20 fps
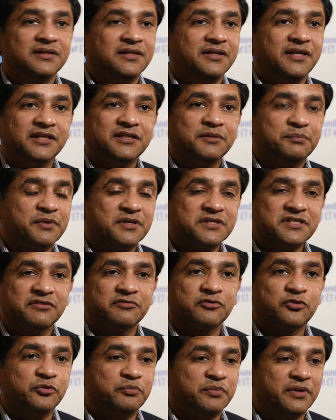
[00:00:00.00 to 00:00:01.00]
another
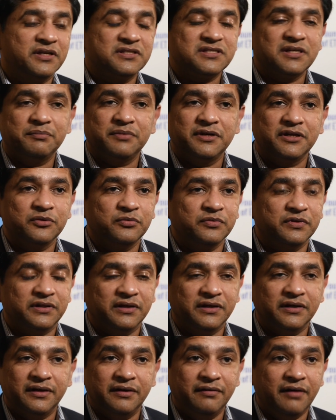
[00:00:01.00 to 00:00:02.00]
person could be somebody with
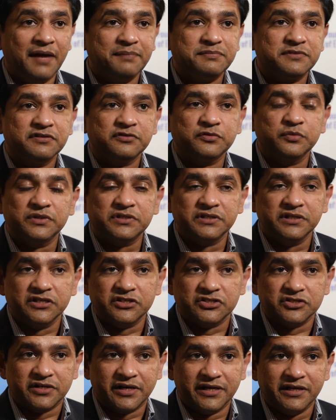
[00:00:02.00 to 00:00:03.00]
an abscess which
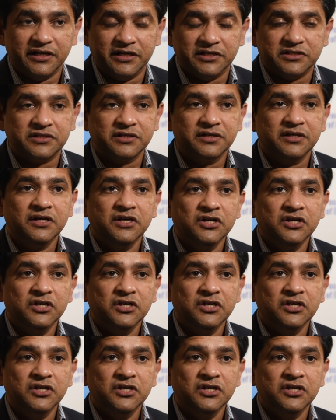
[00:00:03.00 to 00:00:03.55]
needs drainage.